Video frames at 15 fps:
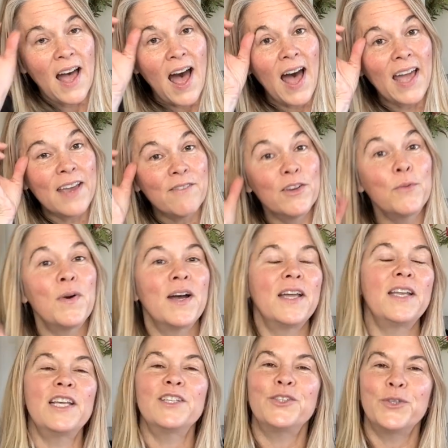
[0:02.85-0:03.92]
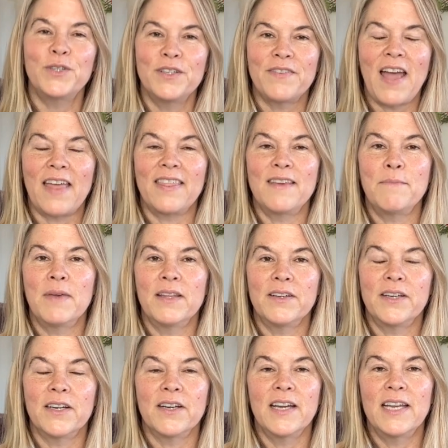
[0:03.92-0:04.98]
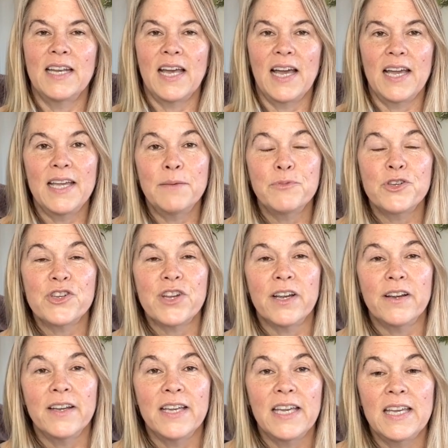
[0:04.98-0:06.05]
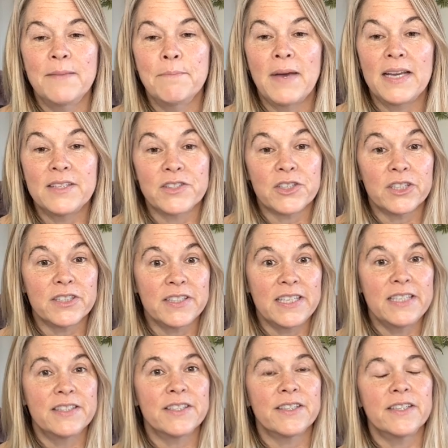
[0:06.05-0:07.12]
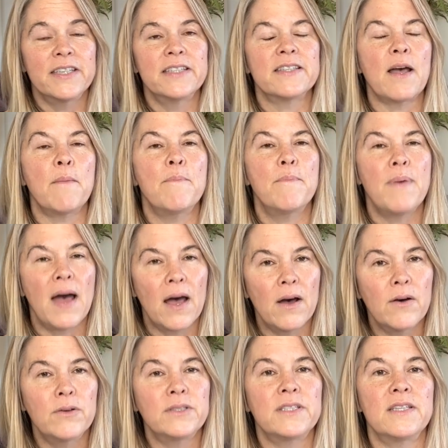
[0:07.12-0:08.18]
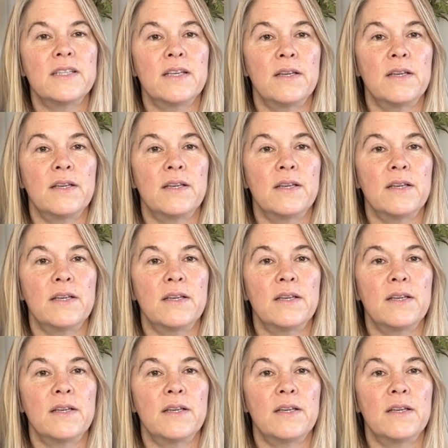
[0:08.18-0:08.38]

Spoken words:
Hi everyone, Intuitive Kathleen Miller here, and I am sharing in my Starseed series about